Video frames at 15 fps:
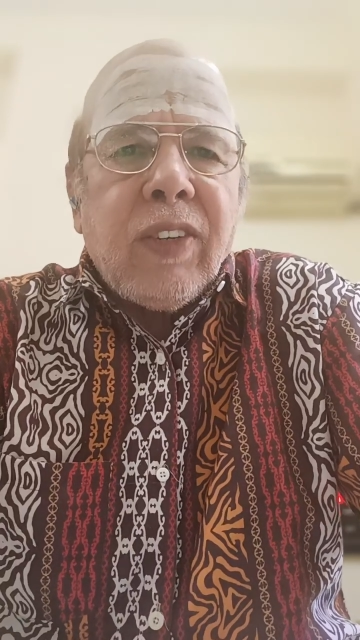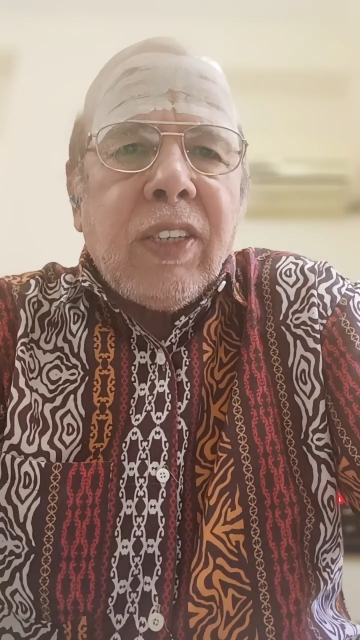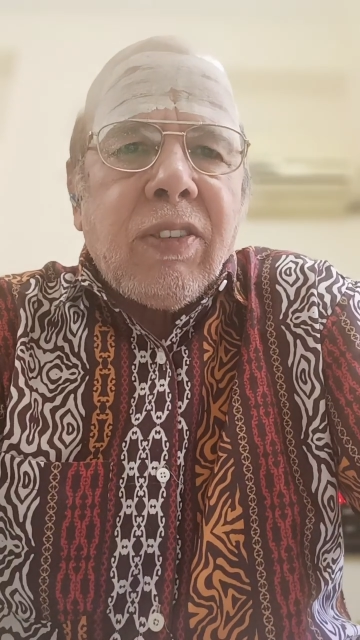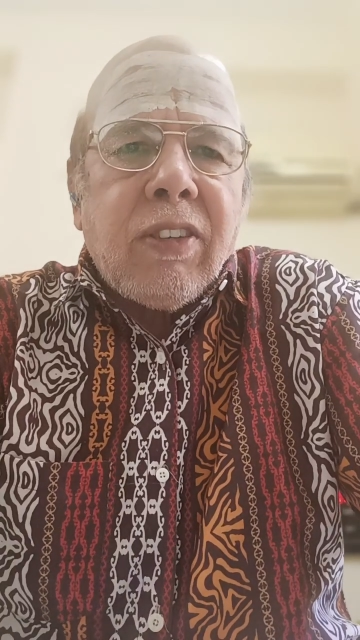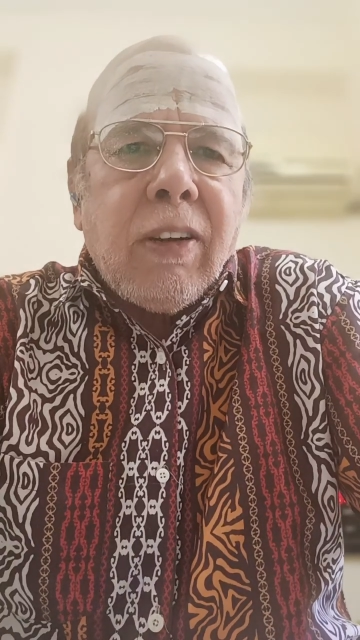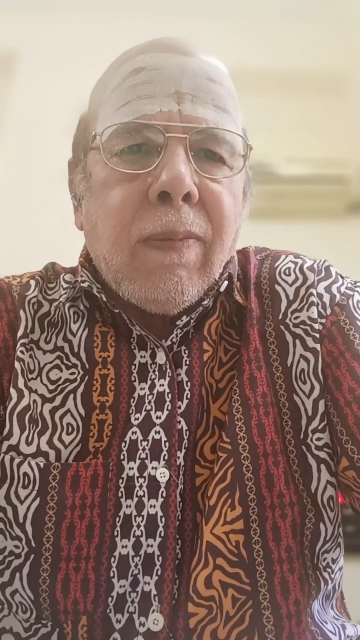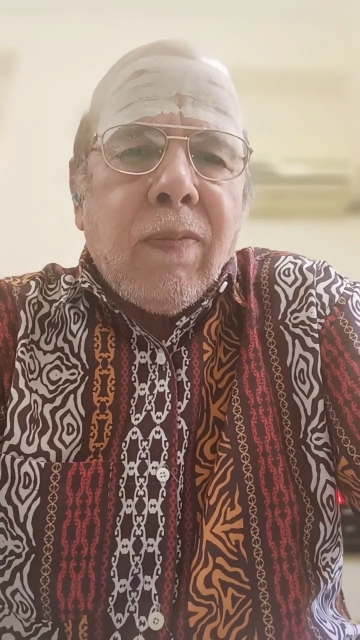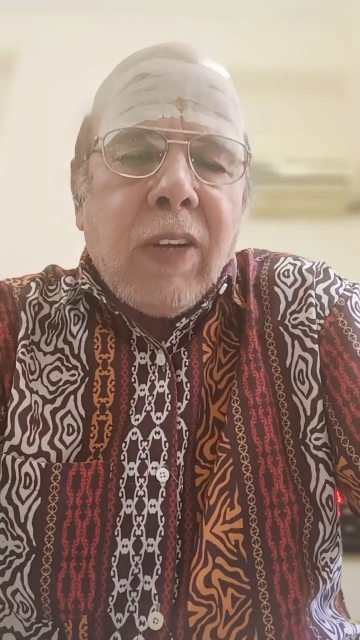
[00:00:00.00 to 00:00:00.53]

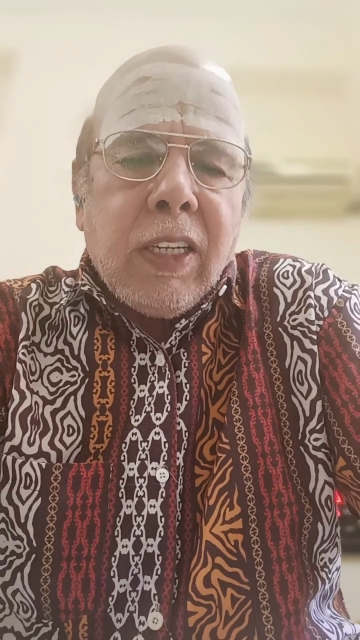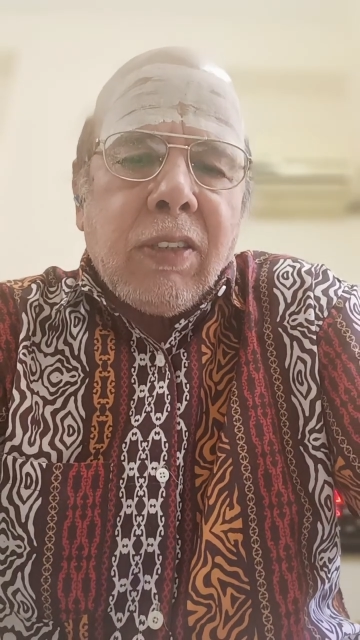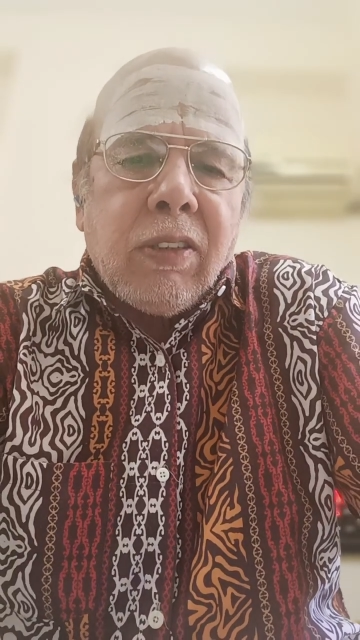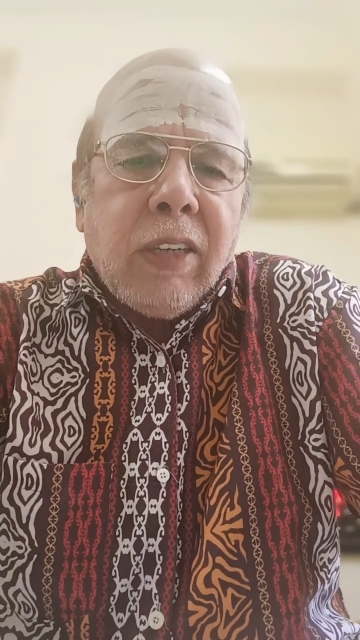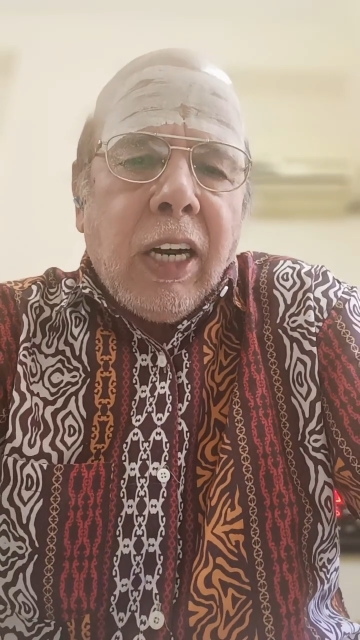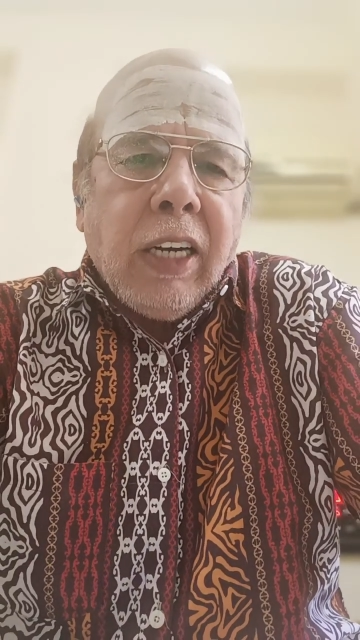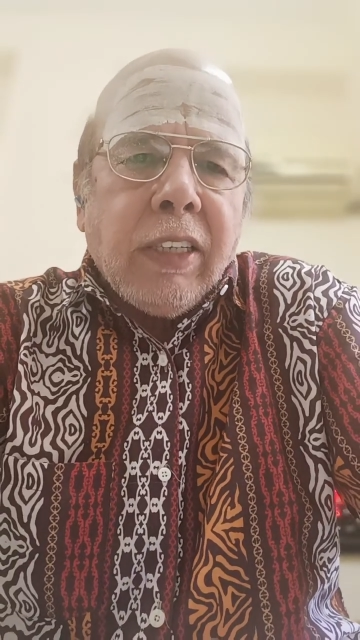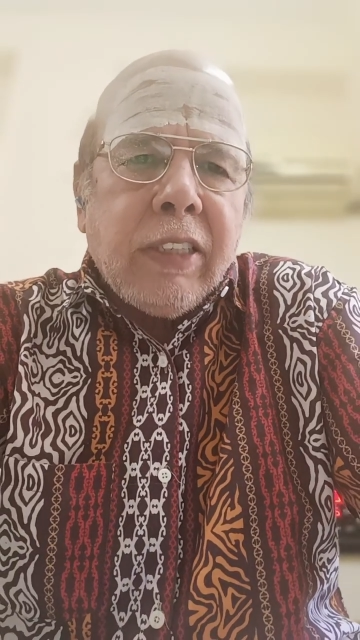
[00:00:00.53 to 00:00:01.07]
wisdom was
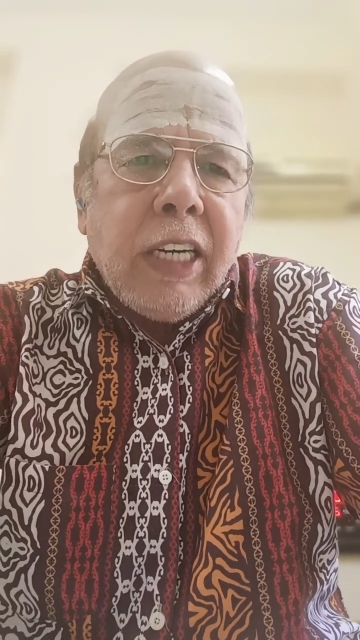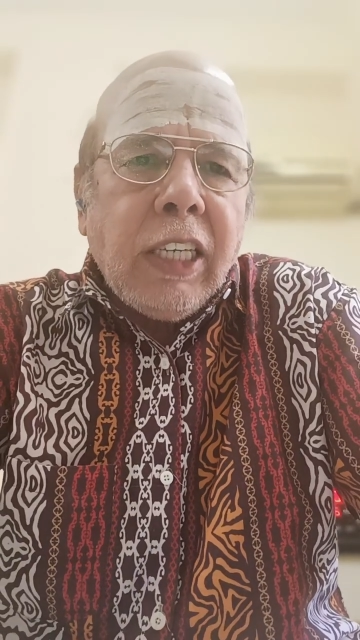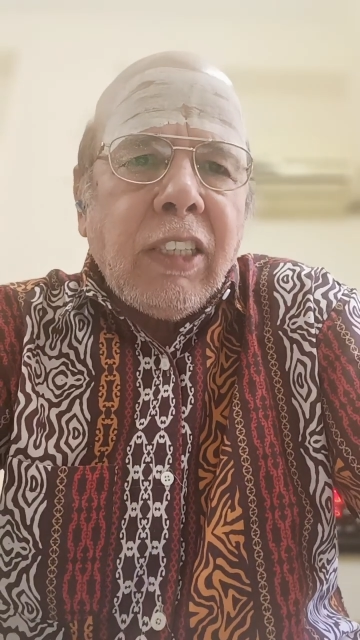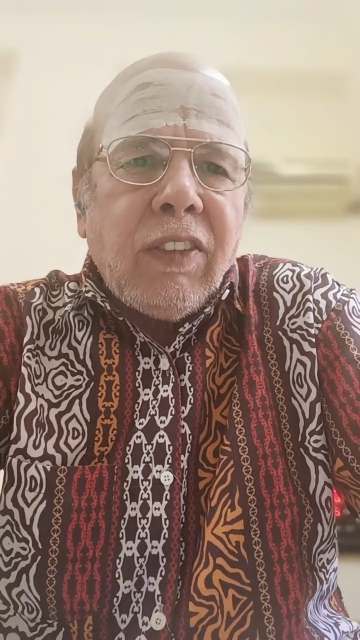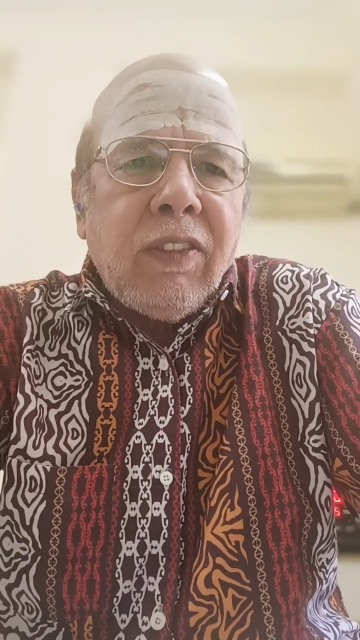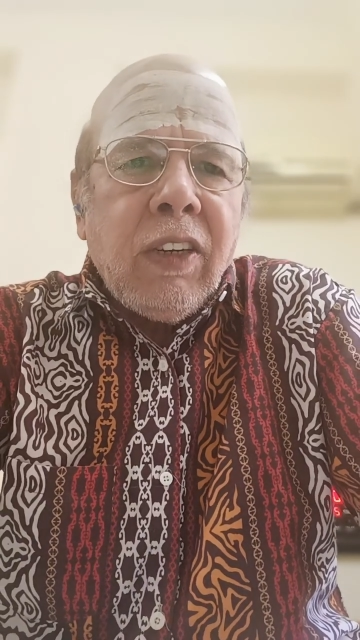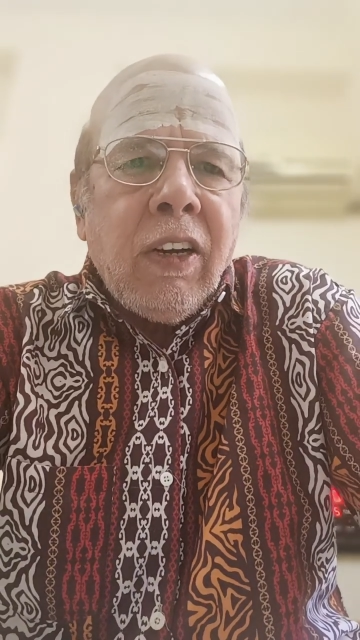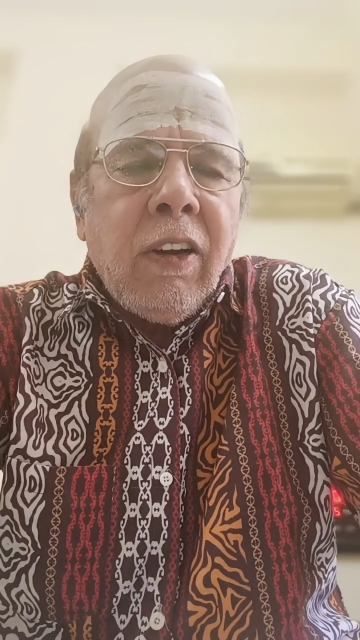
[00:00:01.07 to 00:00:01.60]
not
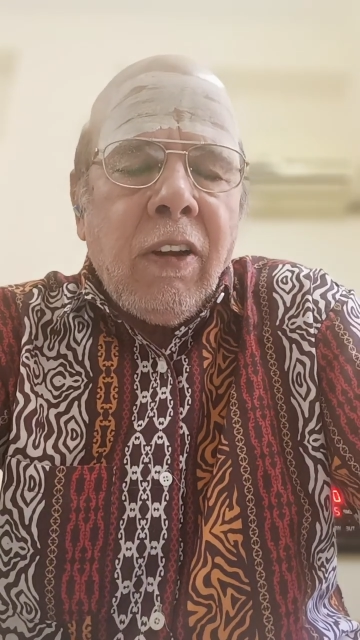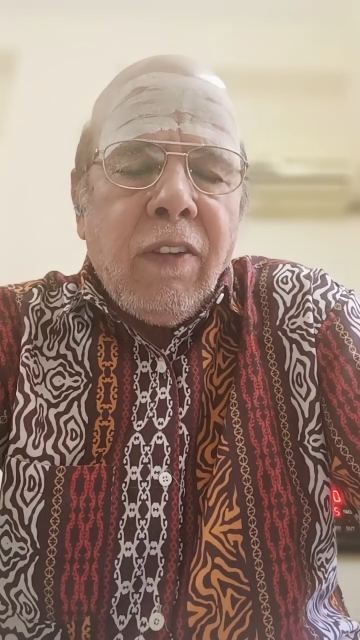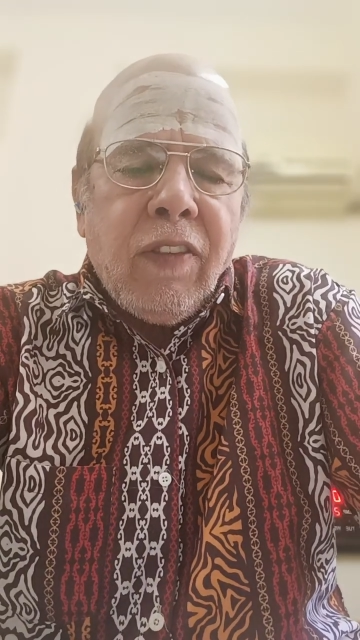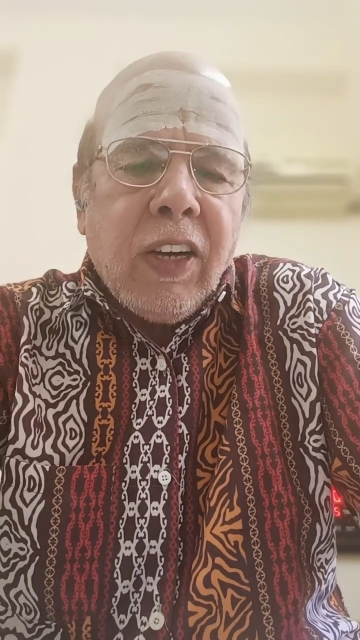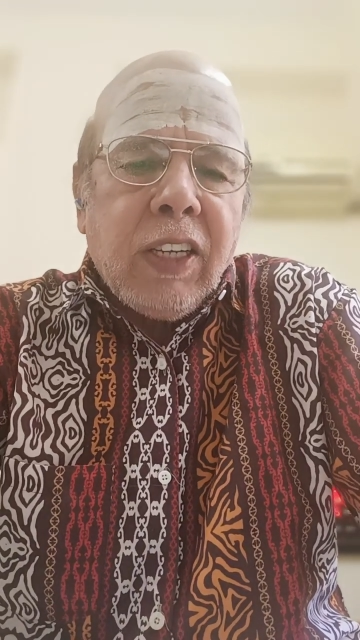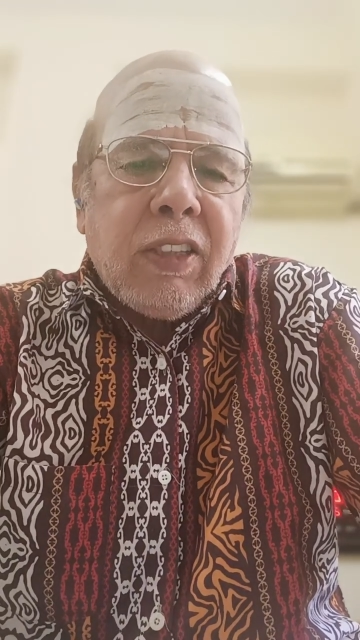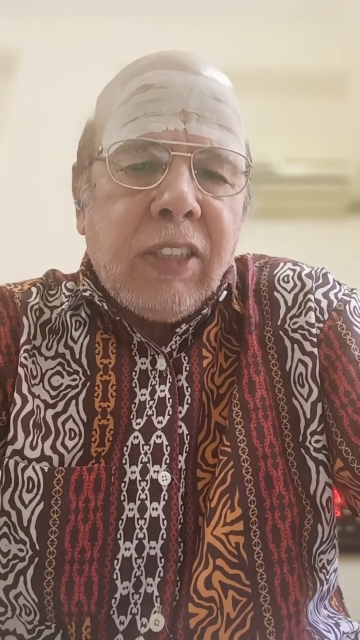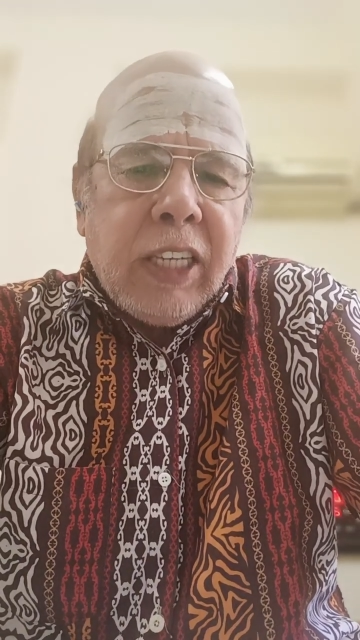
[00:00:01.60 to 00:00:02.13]
just
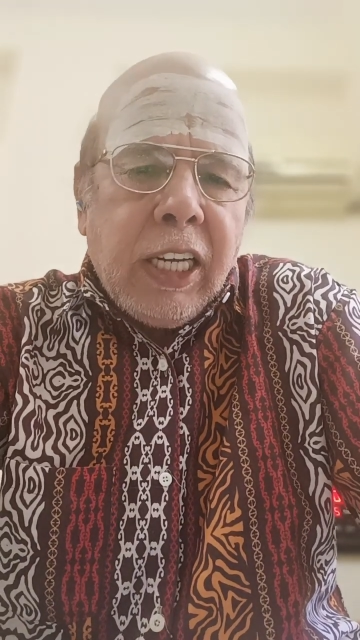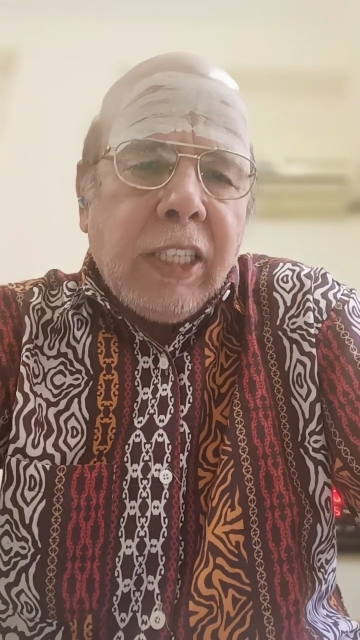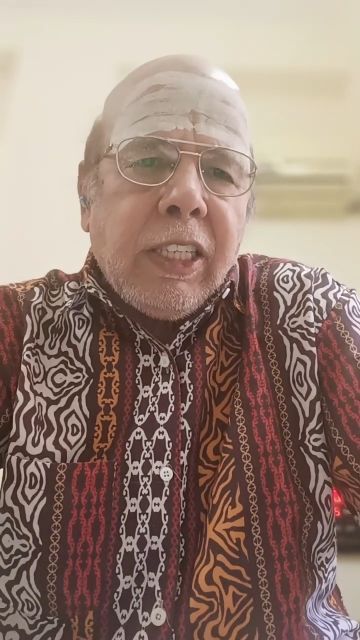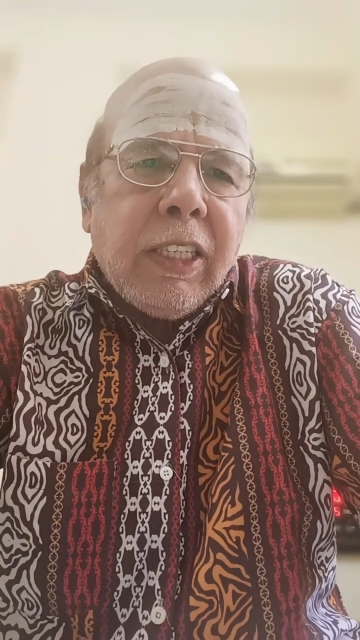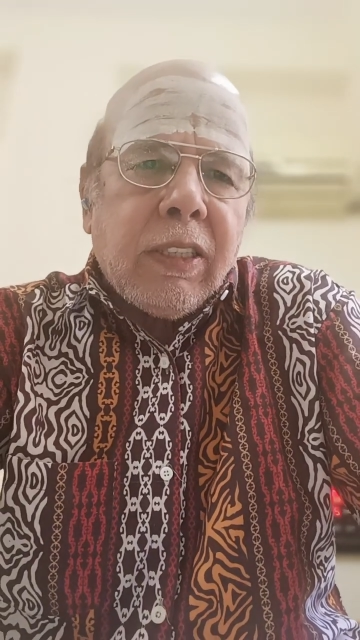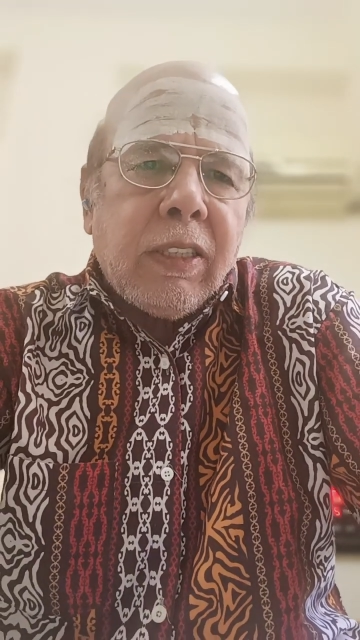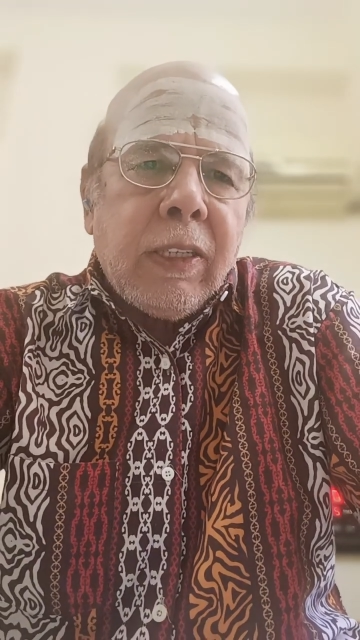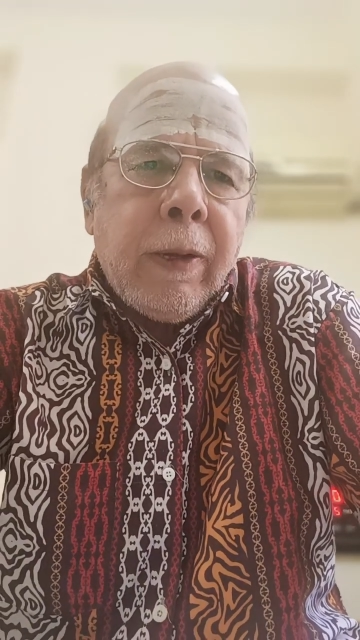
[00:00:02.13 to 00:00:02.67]
for
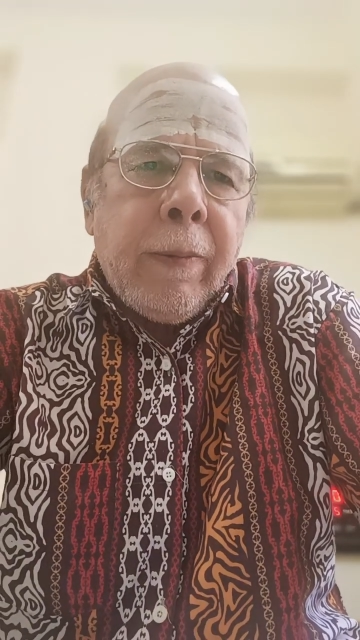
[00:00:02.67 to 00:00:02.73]
sages,